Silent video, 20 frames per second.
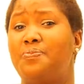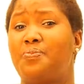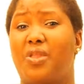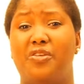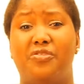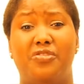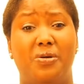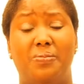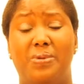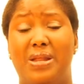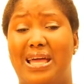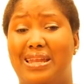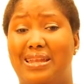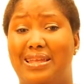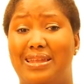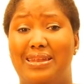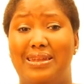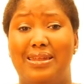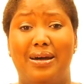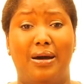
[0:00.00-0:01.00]
if you're
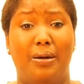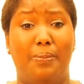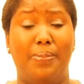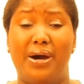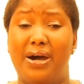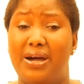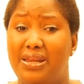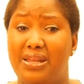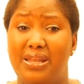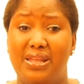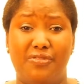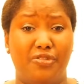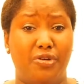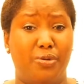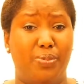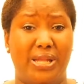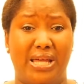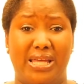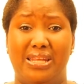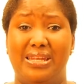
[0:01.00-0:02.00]
planning a party, if you're
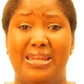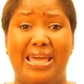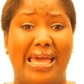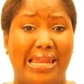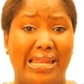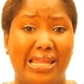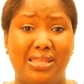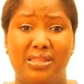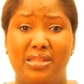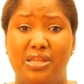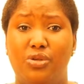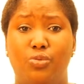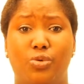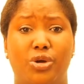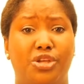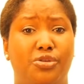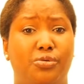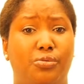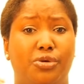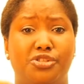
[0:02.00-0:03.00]
planning anything
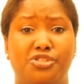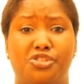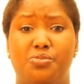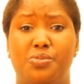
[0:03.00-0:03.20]
where you want